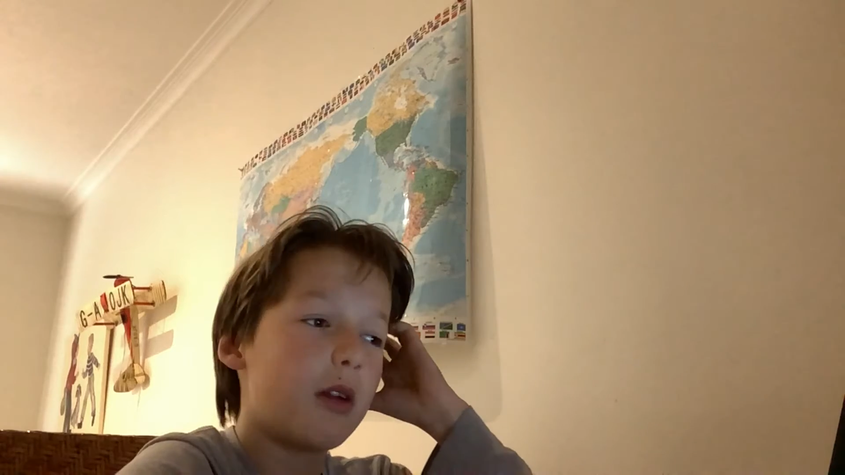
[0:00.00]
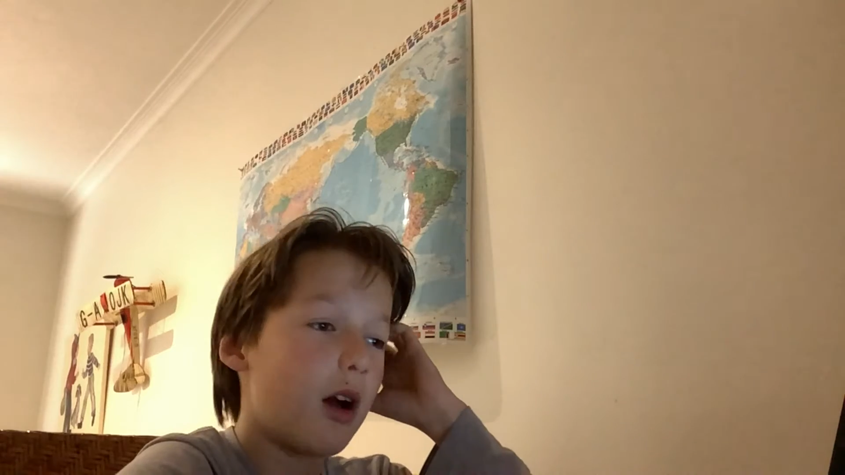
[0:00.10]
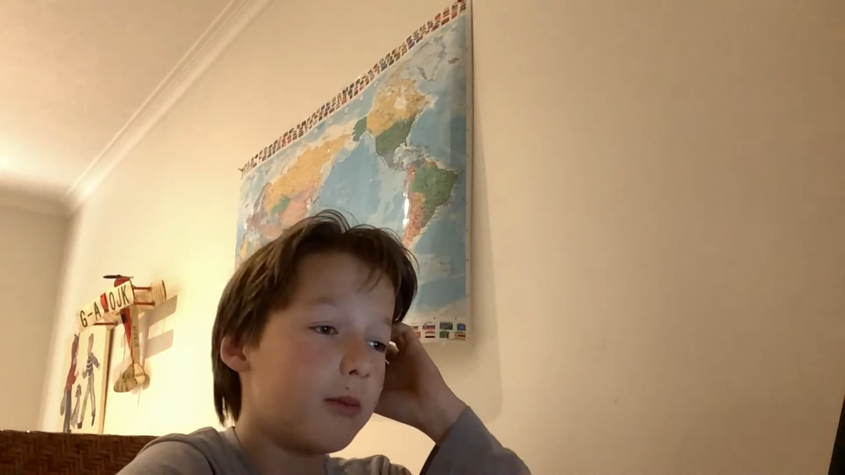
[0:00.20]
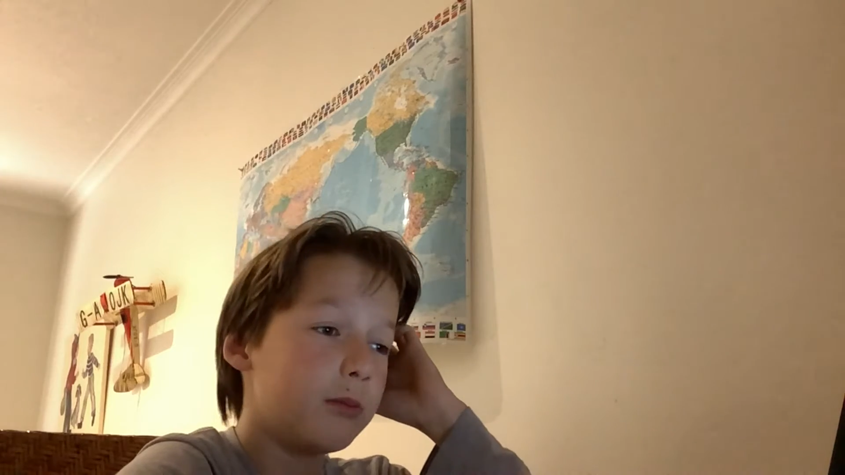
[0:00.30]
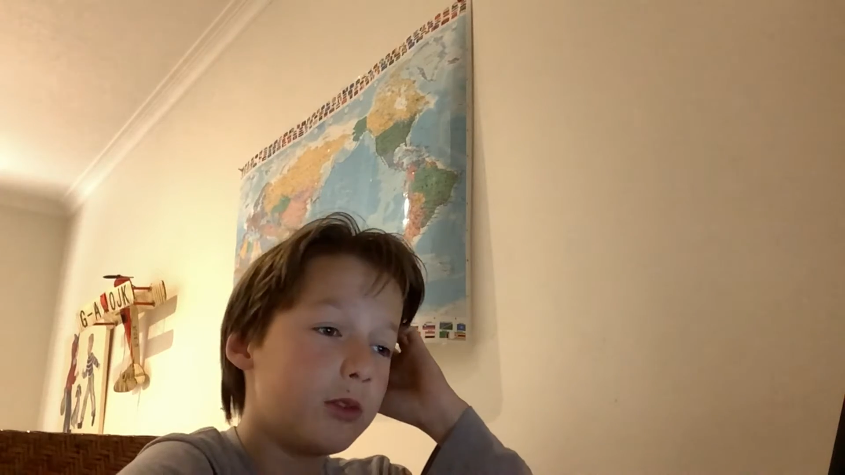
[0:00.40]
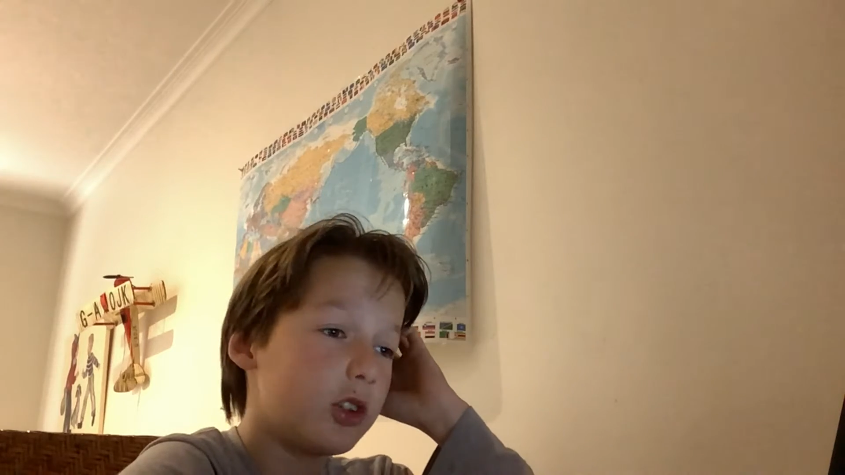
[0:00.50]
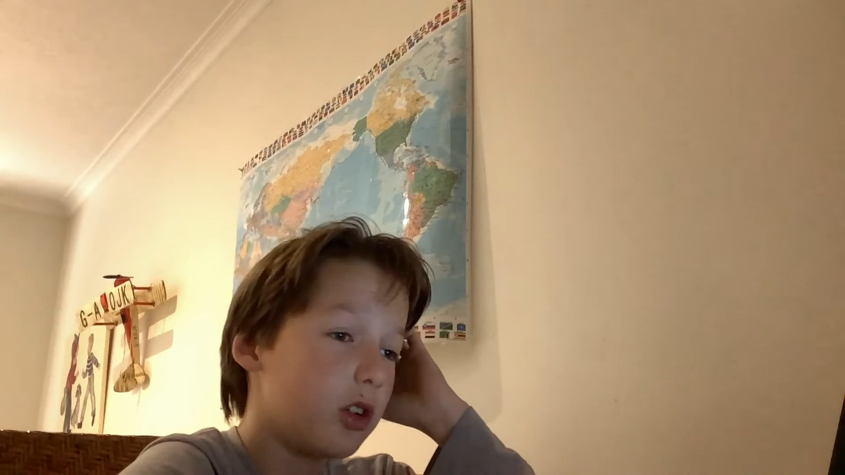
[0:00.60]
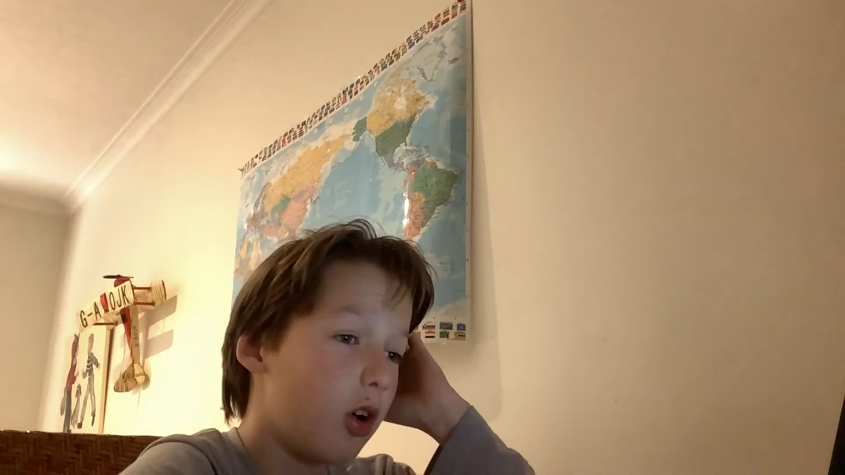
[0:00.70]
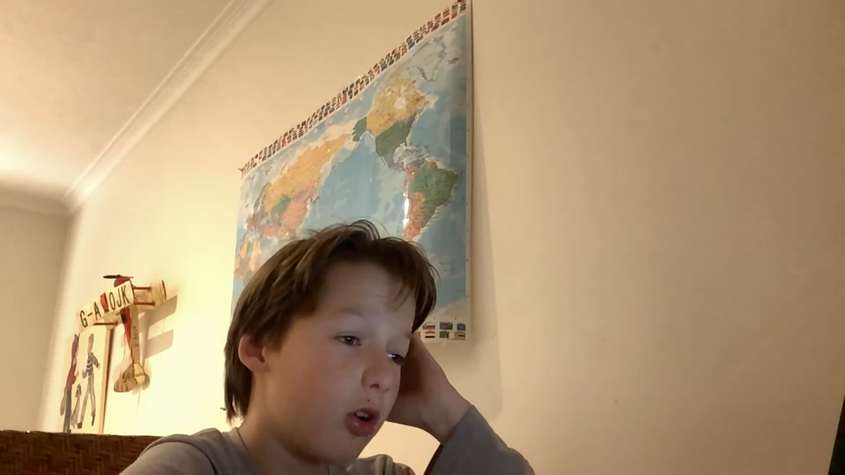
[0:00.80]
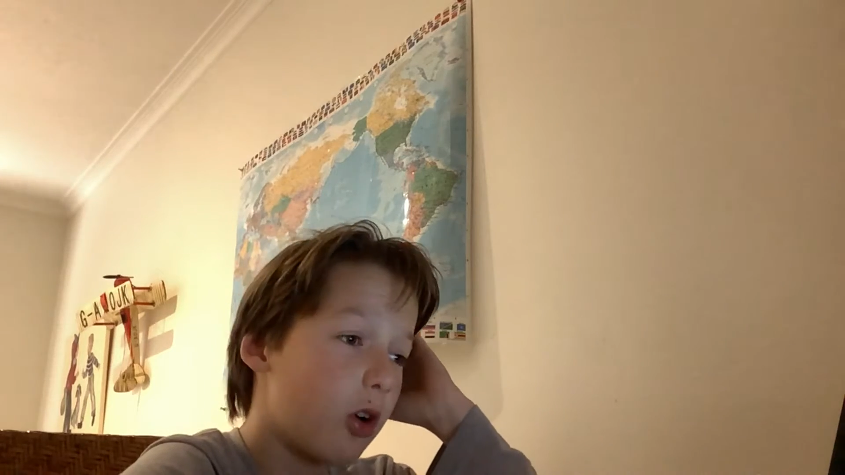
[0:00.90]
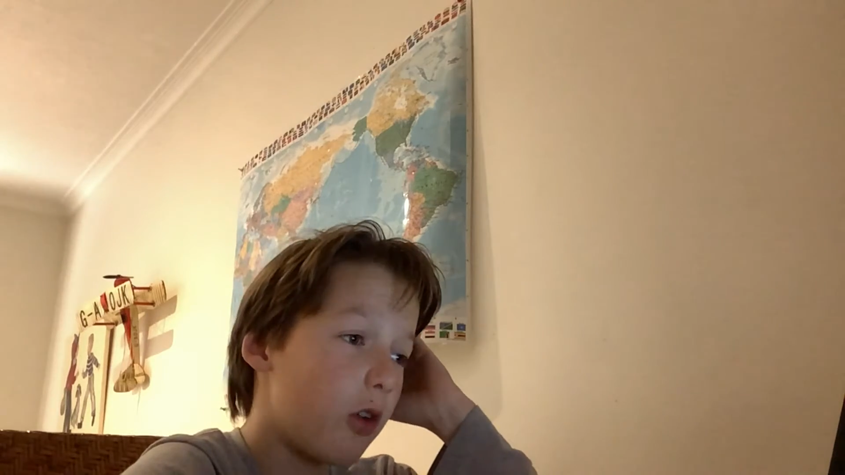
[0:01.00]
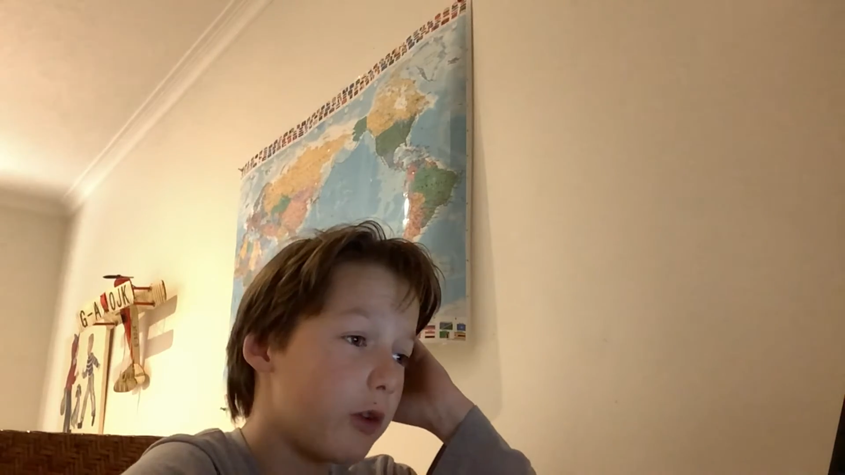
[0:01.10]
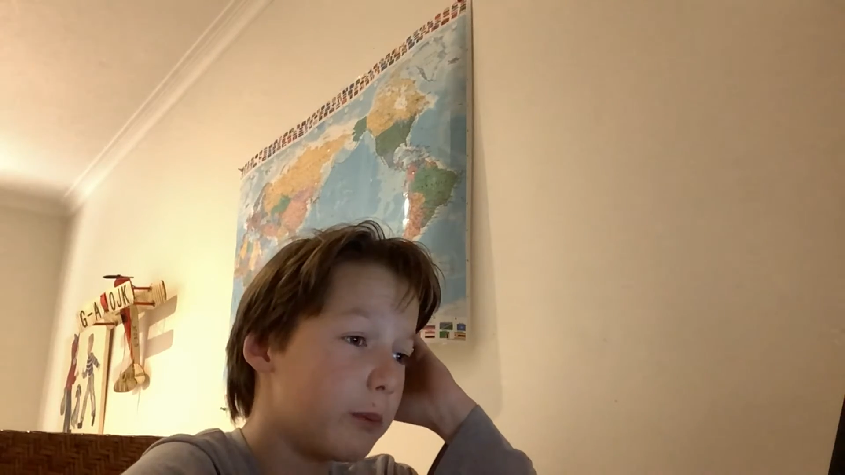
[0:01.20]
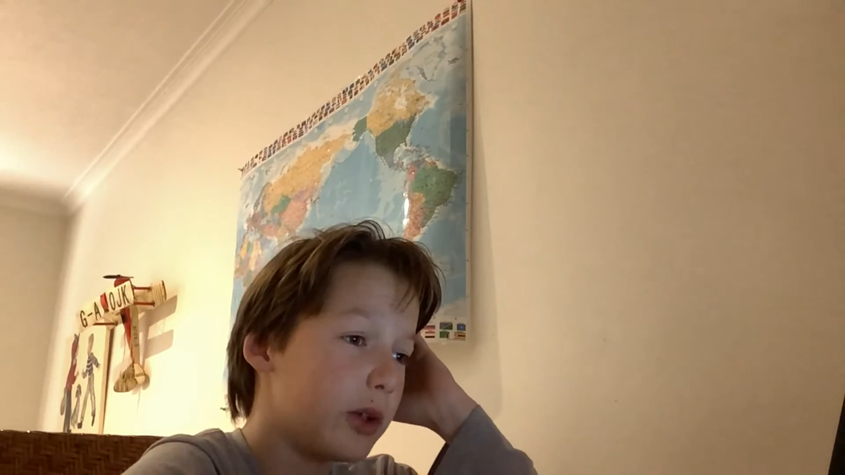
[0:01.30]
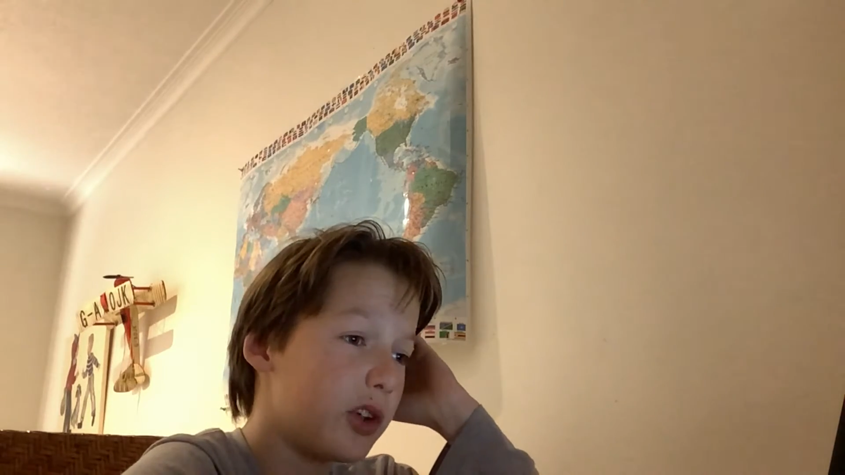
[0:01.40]
Geelong
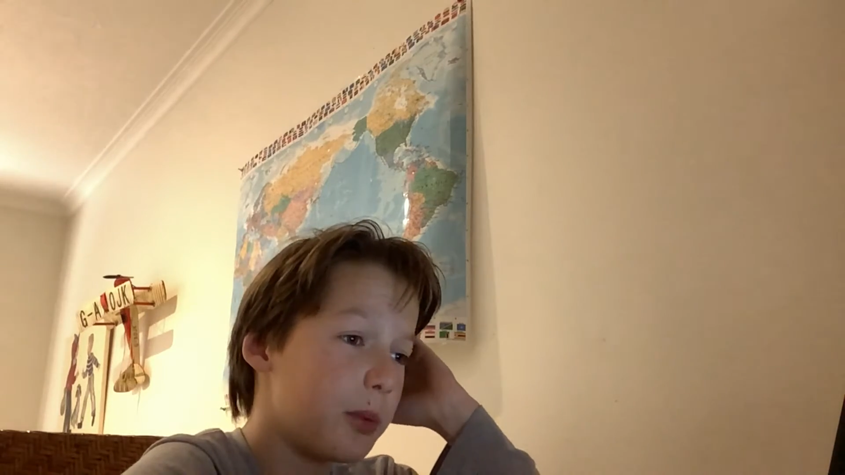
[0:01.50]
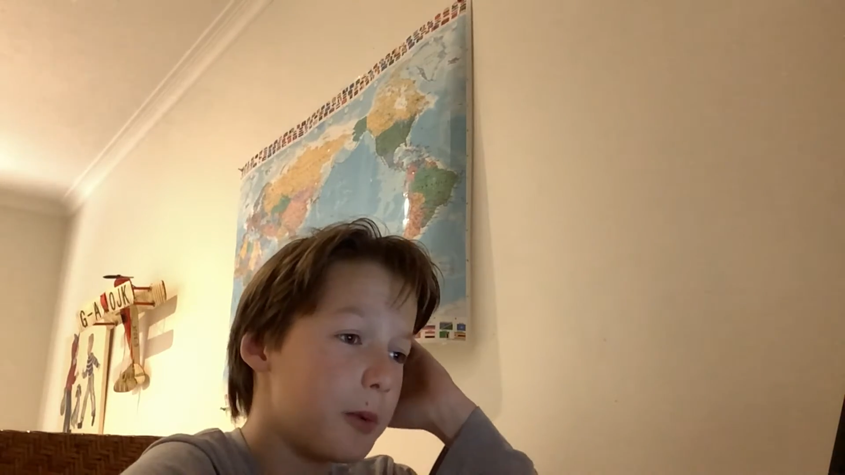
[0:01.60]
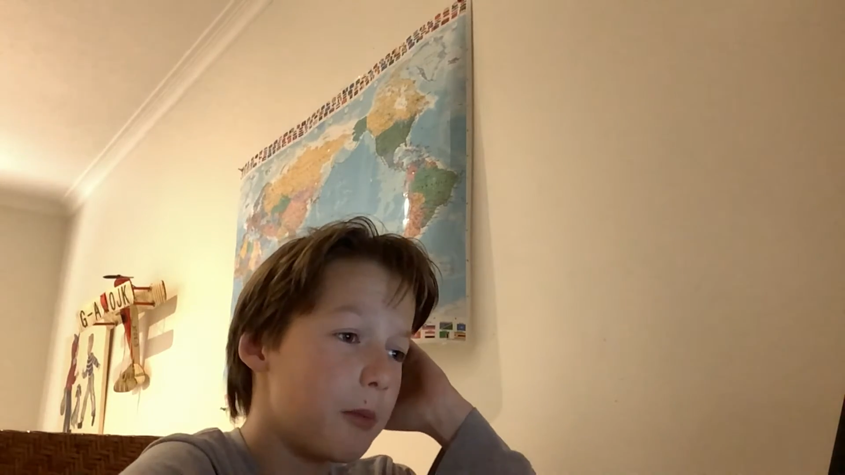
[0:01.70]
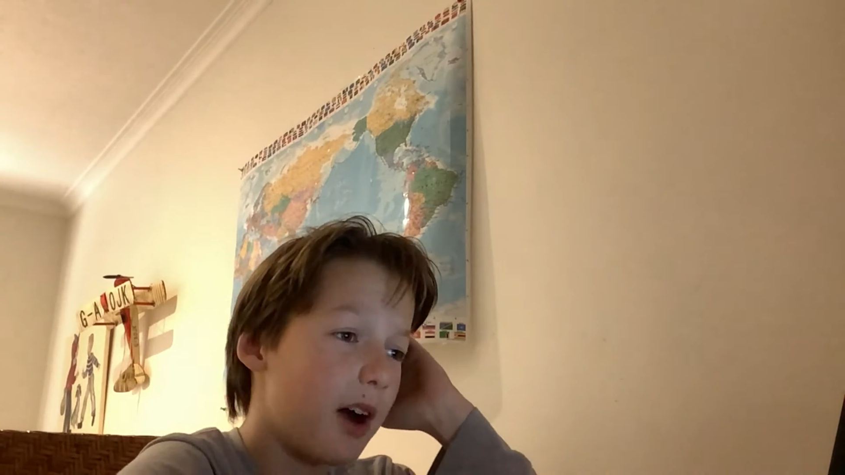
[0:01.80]
over Brisbane